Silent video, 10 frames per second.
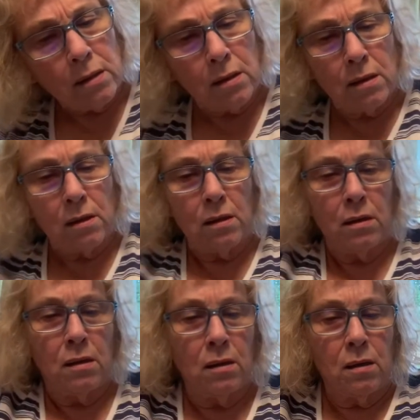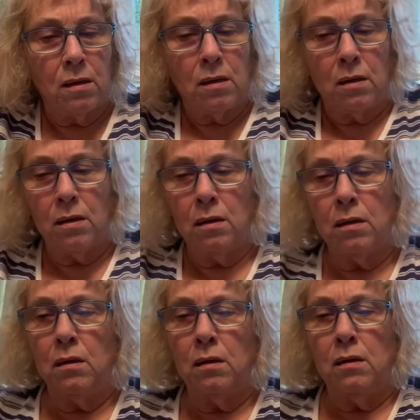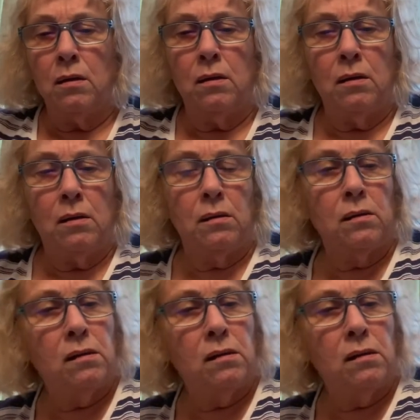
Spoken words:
(no one is talking)